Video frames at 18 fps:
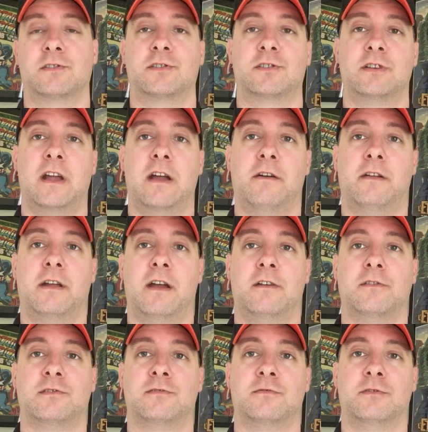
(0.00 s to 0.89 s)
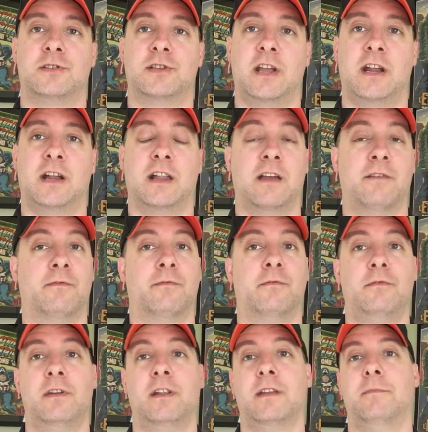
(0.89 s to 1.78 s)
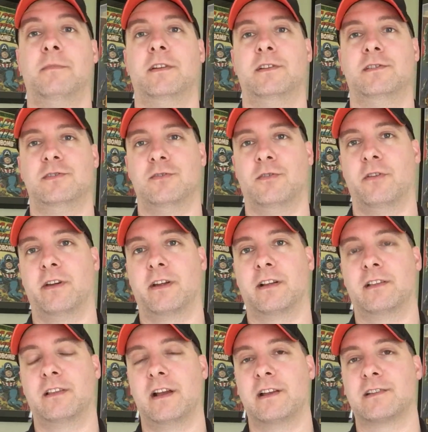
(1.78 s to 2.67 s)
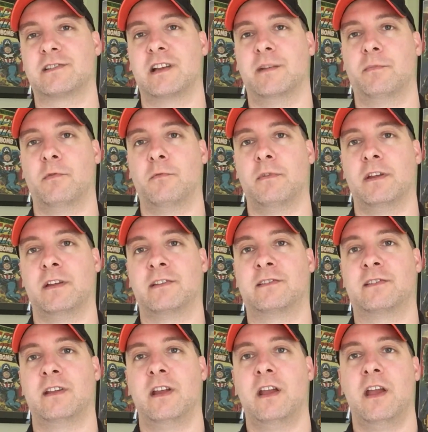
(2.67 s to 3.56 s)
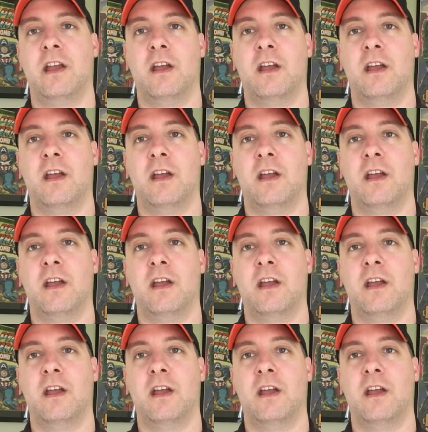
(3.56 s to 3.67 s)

shout out to a channel I've really been enjoying the last couple of weeks.